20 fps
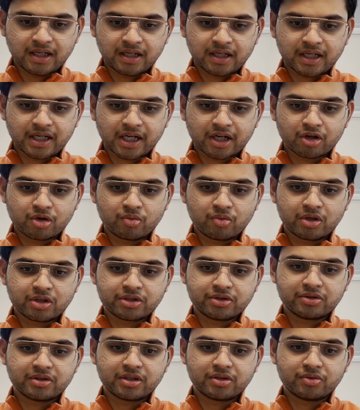track on what
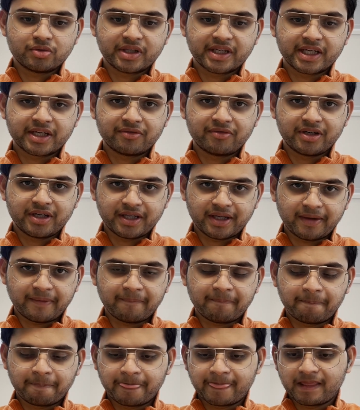you are doing every day,
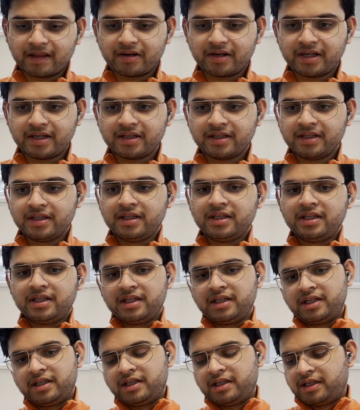right?
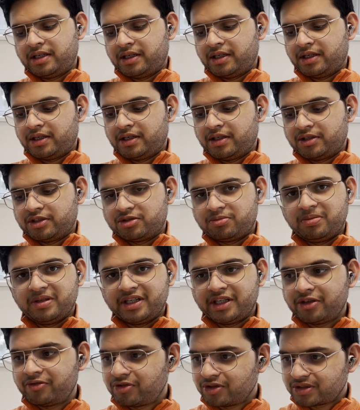Split
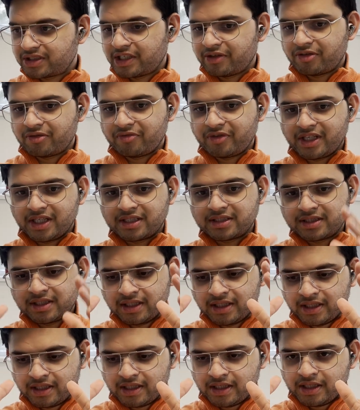it for 7 weeks.
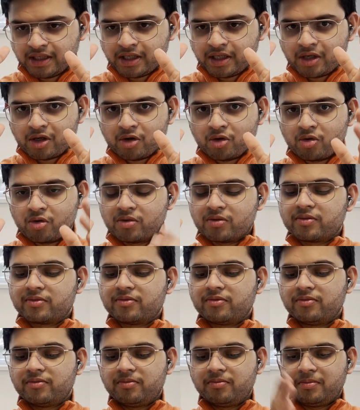
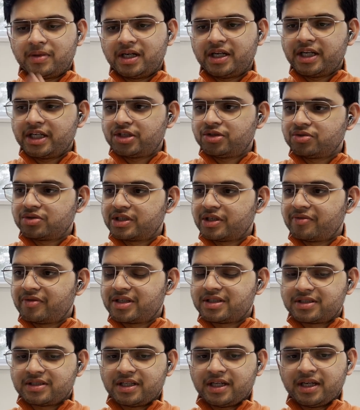Monday, Tuesday,
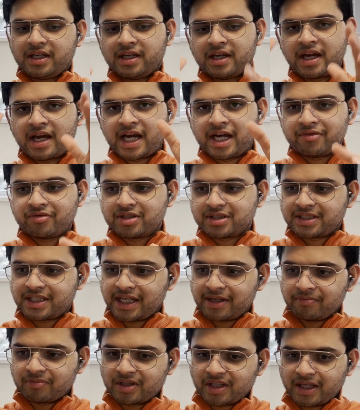Wednesday, have the
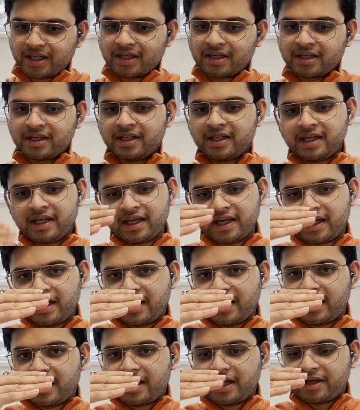same thing
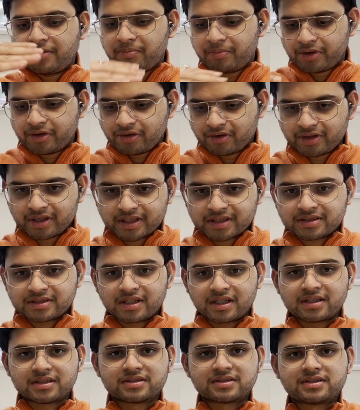and prioritize
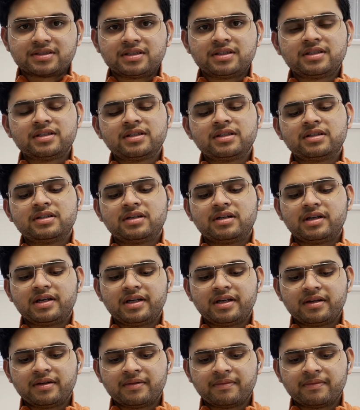tasks. All right.